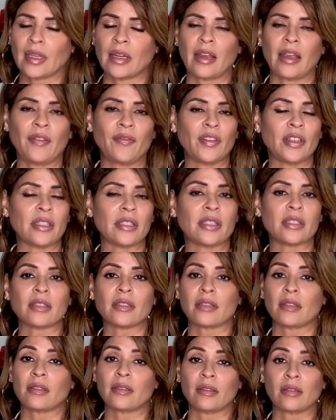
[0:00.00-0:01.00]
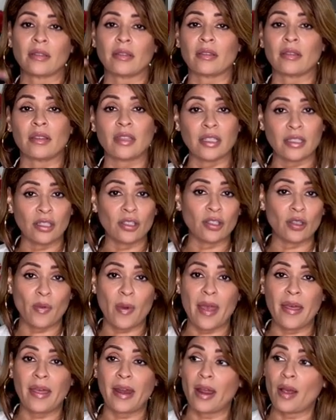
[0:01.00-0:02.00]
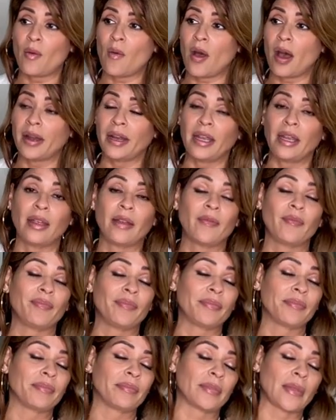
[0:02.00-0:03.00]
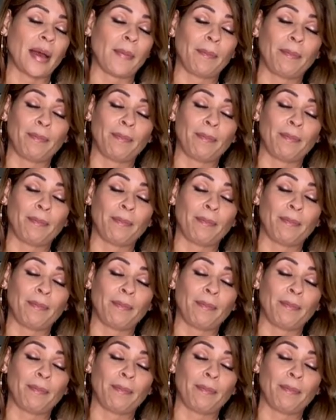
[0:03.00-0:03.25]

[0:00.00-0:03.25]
if this is the way that I want it, I'm